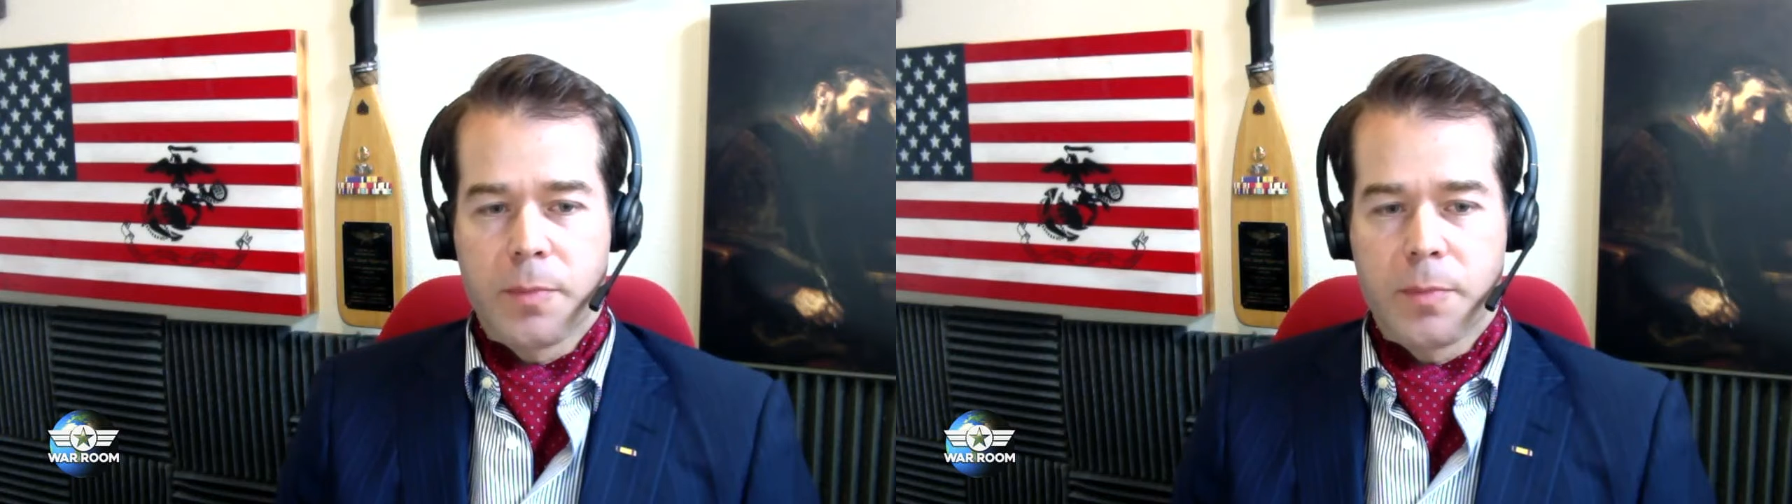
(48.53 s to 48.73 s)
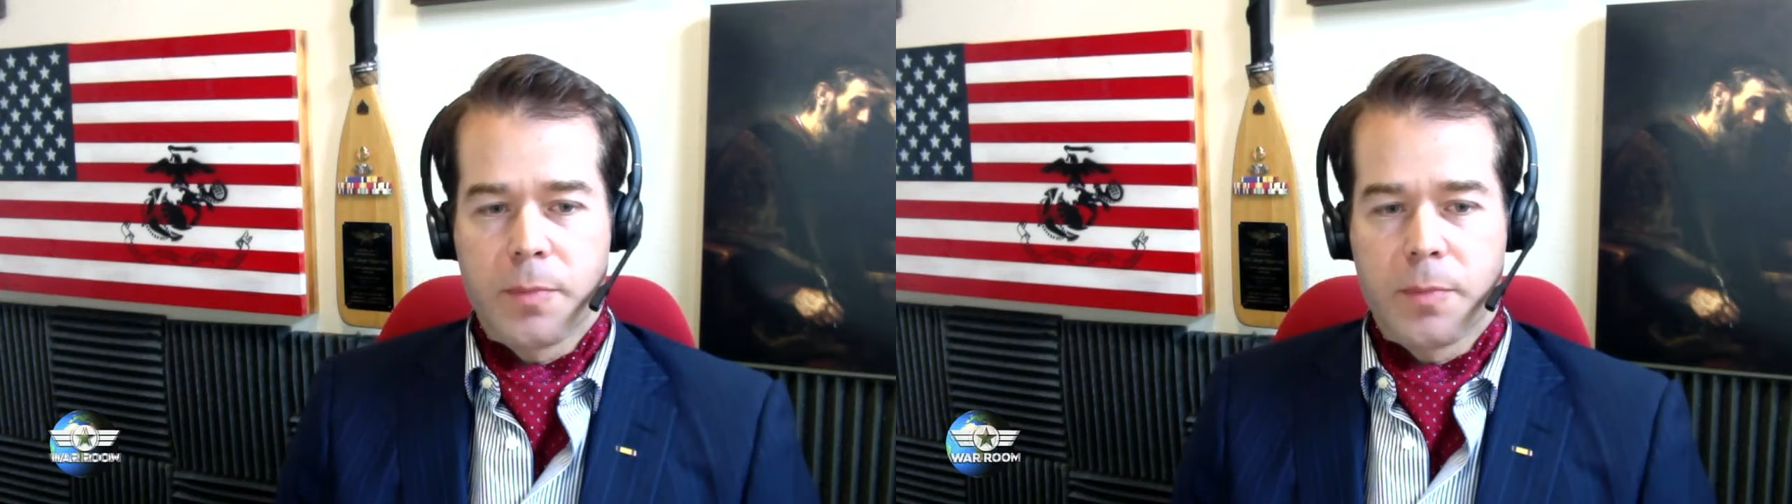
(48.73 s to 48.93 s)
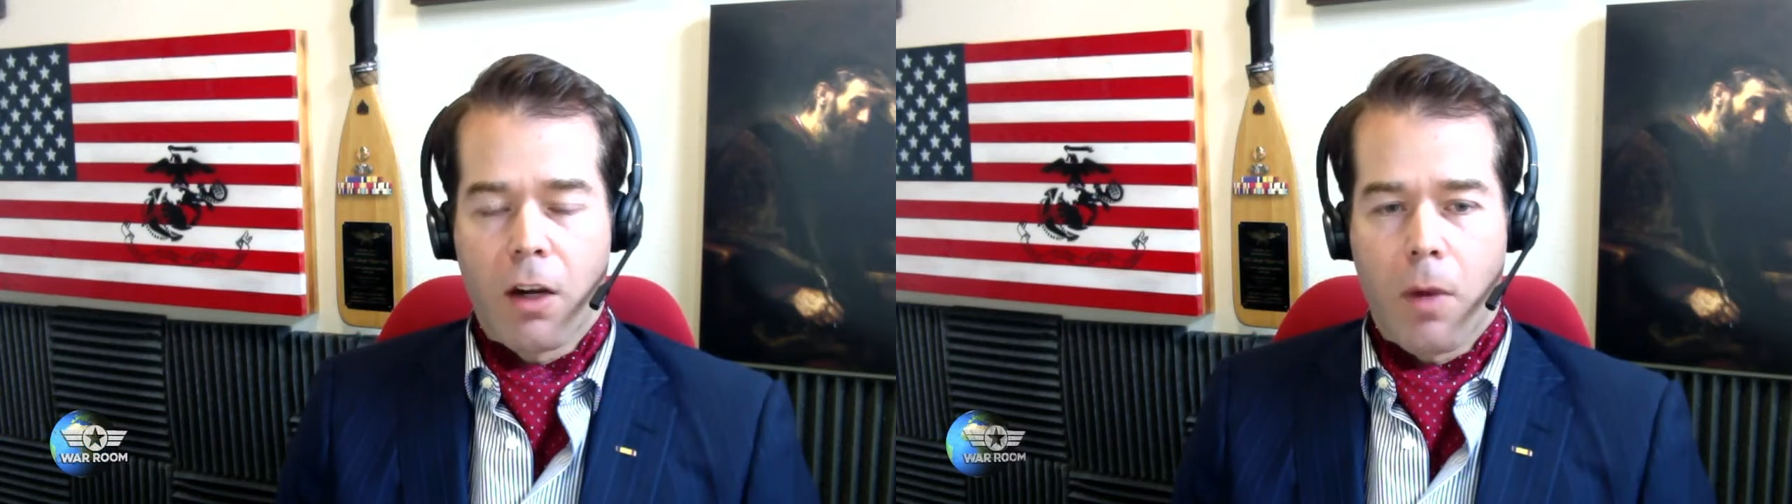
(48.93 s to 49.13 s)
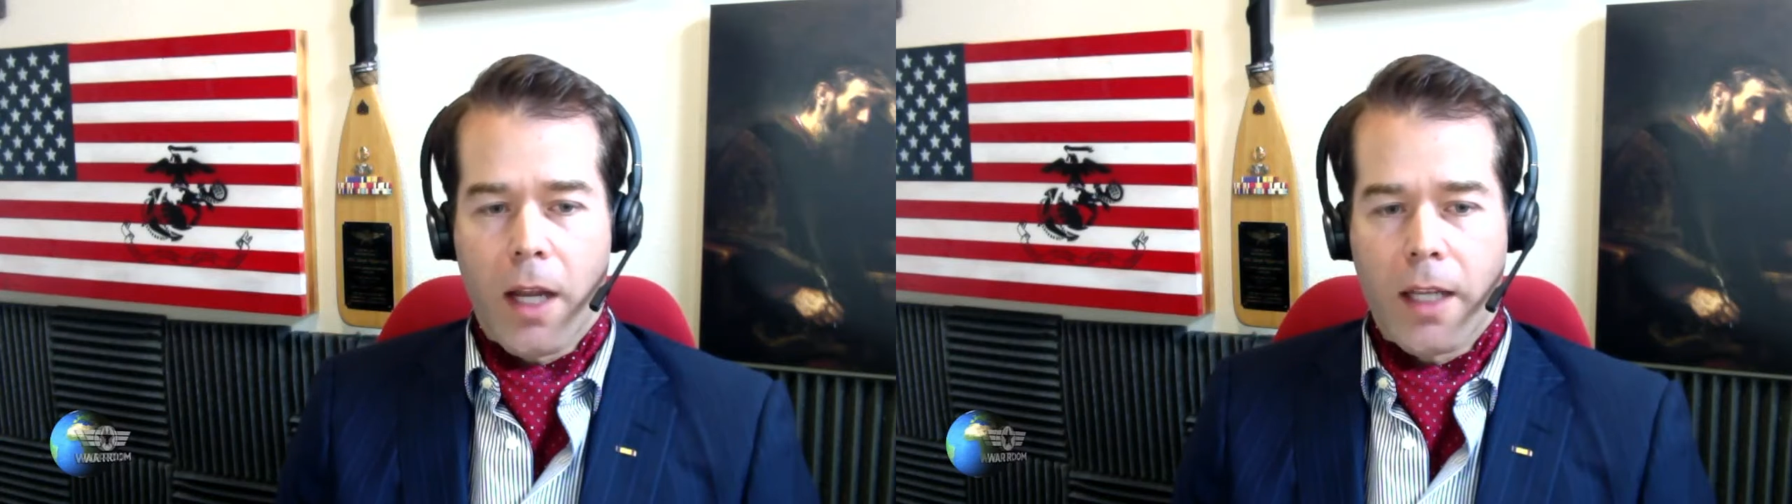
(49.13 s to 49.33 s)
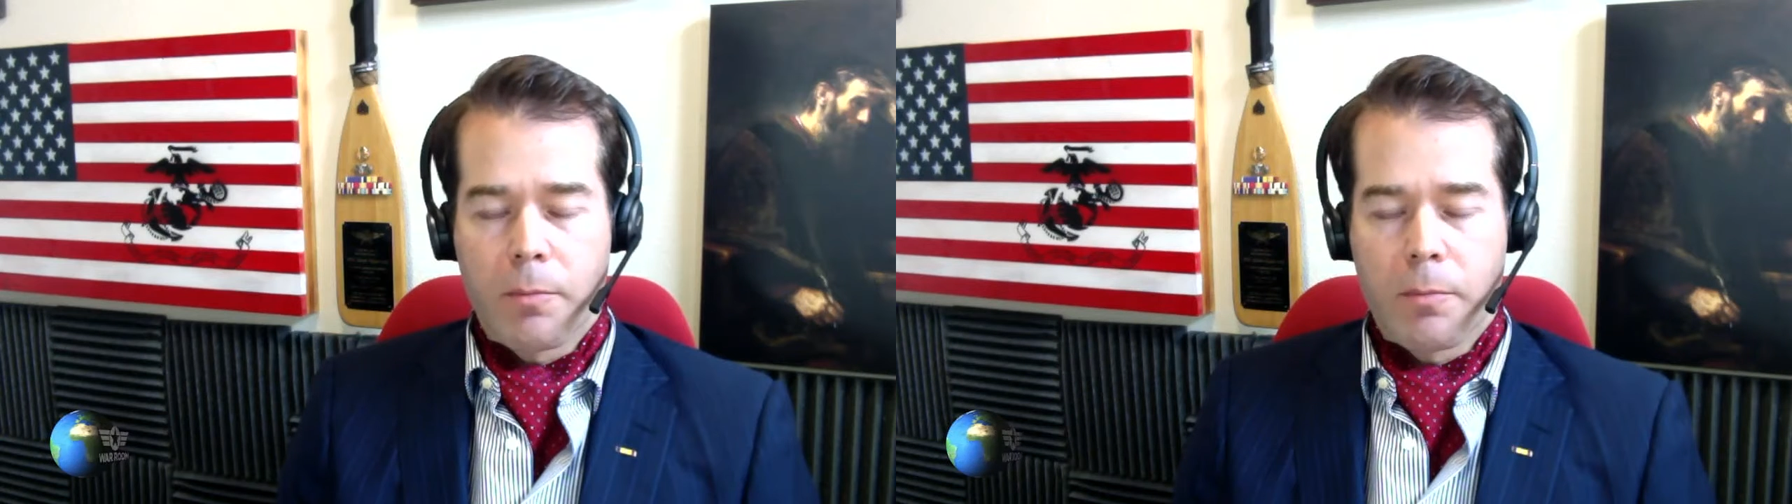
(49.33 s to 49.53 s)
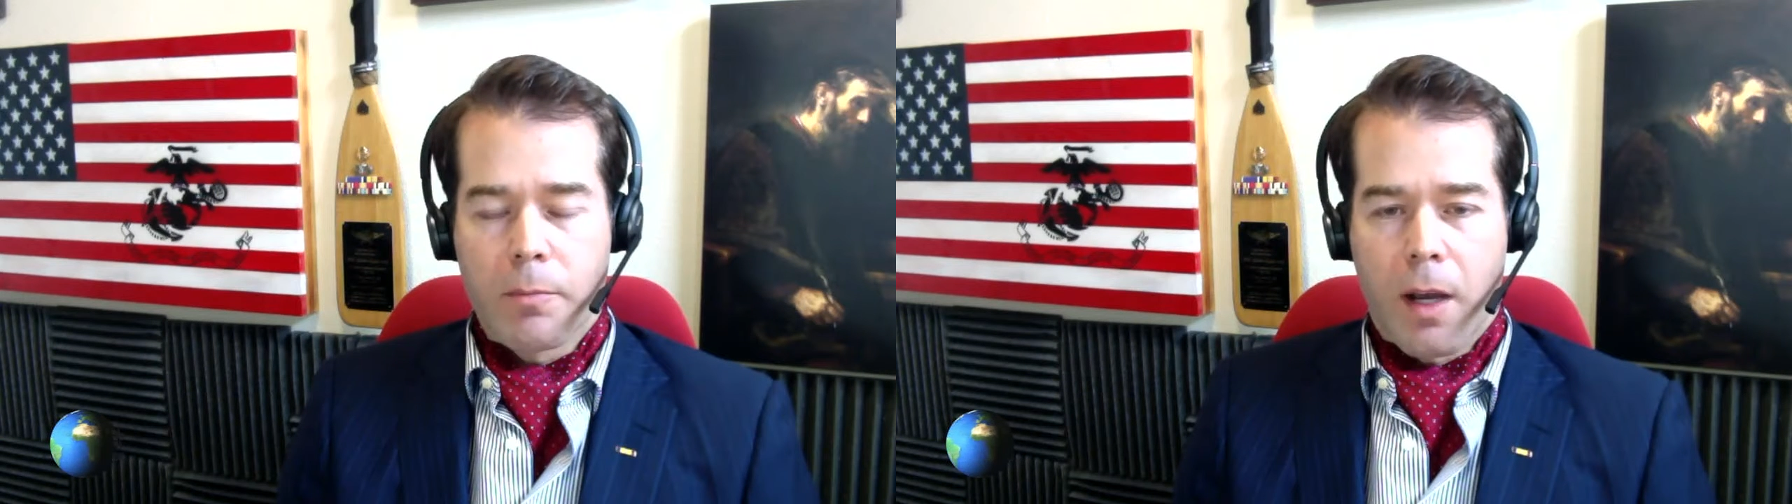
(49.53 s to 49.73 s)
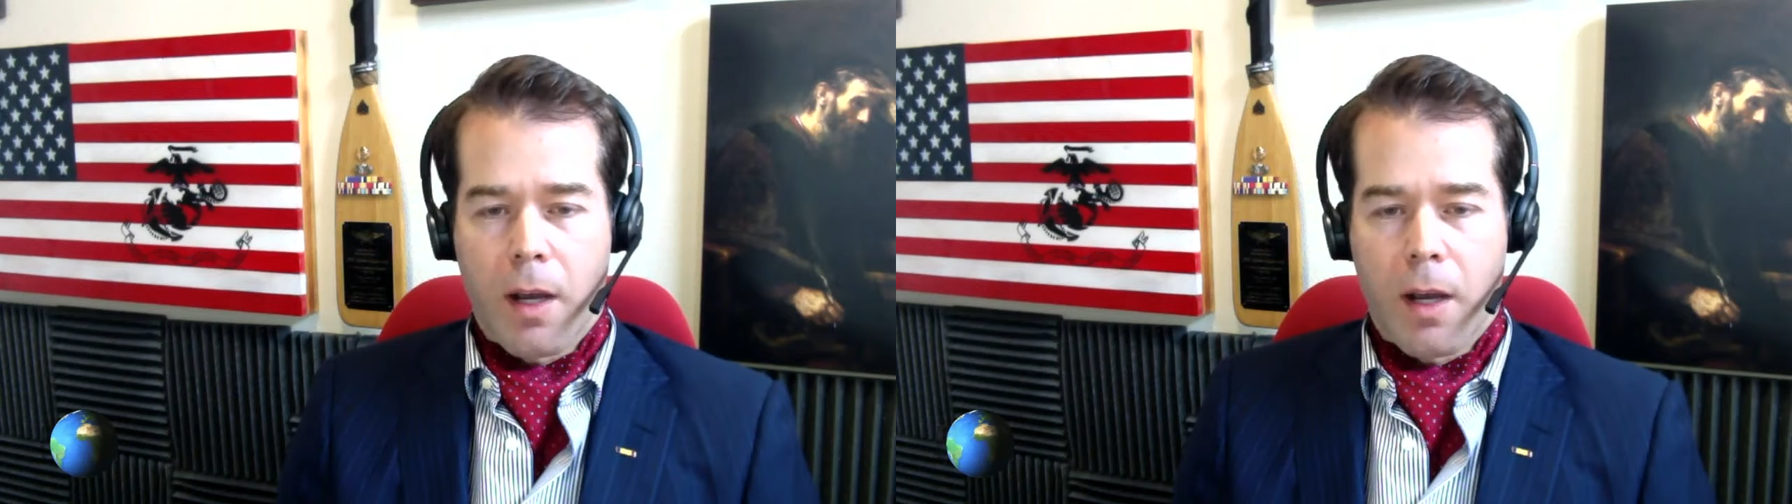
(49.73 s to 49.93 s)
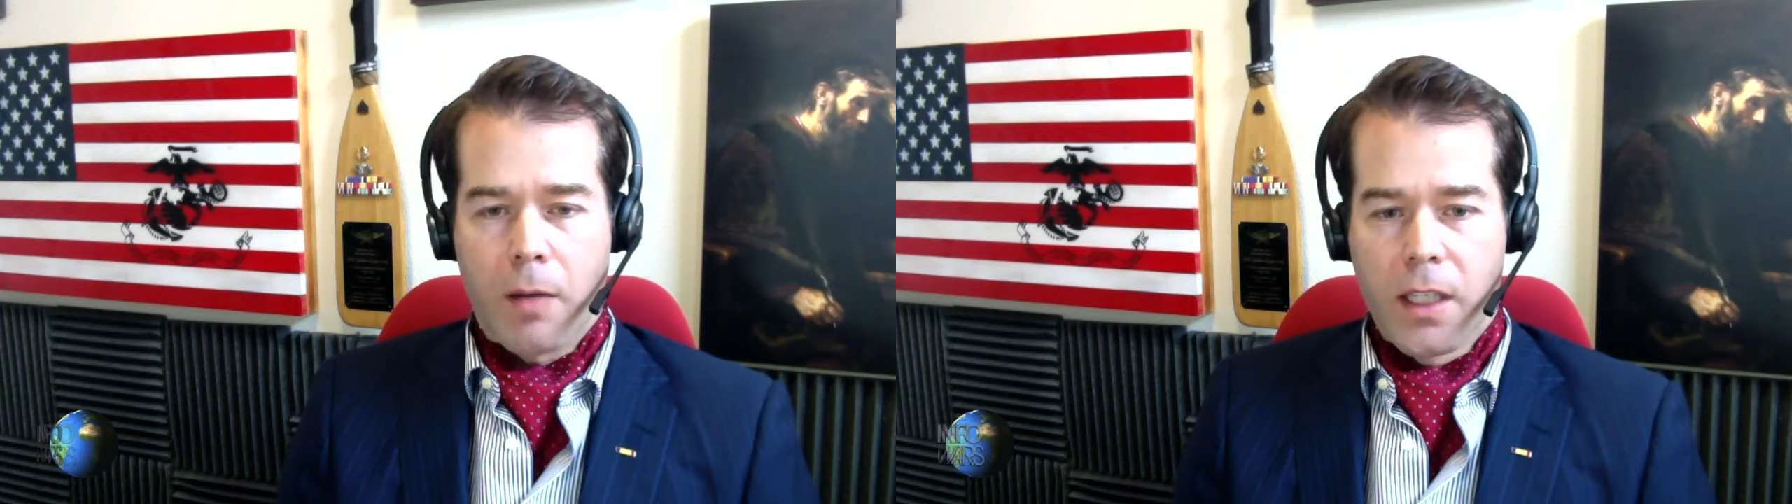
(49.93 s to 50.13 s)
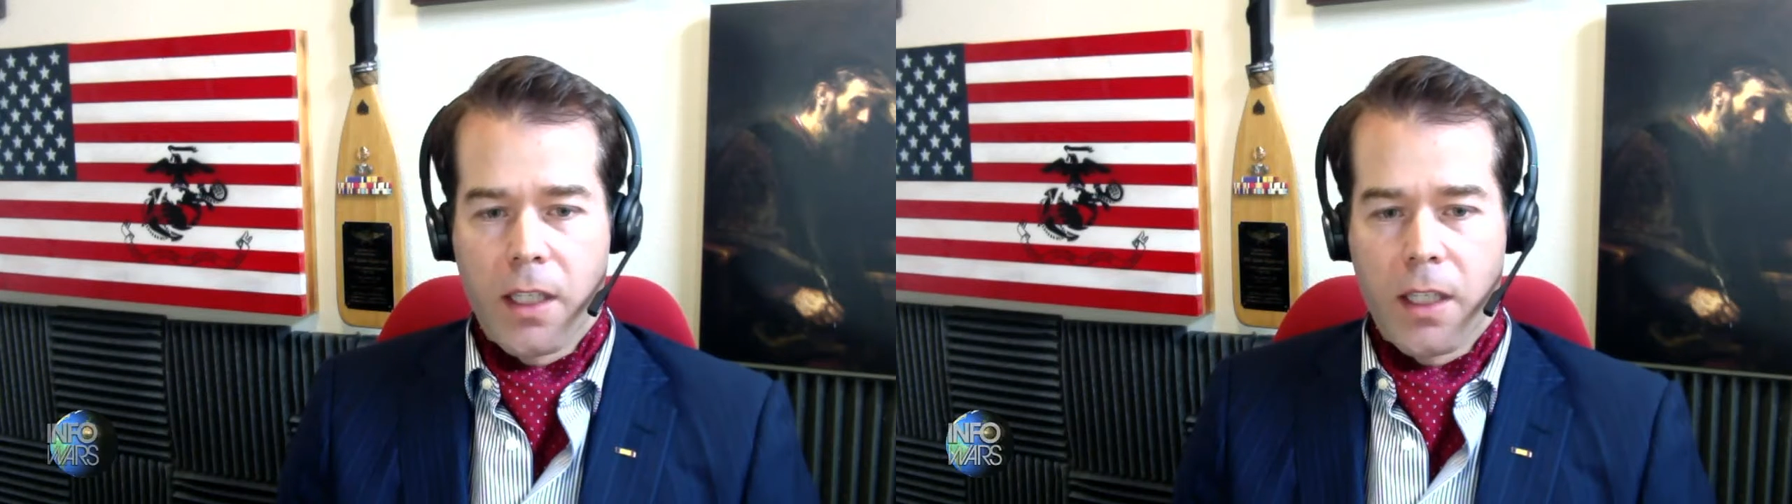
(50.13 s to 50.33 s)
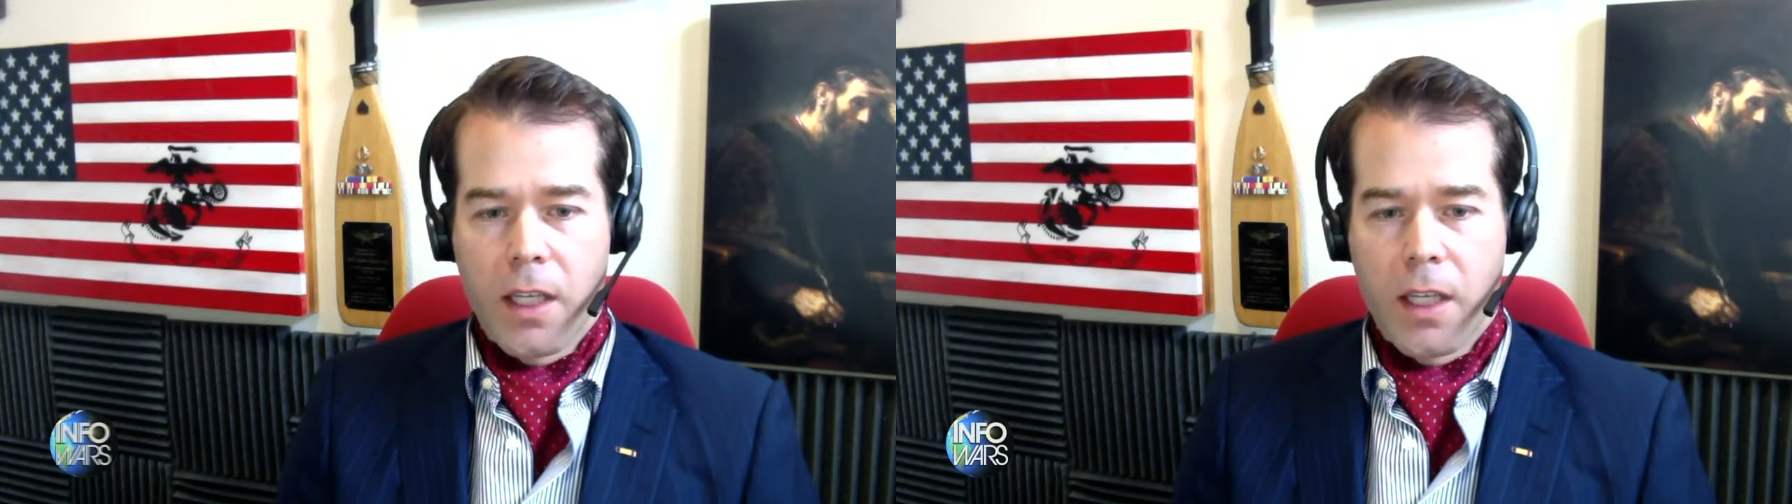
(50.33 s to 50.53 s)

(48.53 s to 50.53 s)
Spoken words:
and speaking our mind publicly.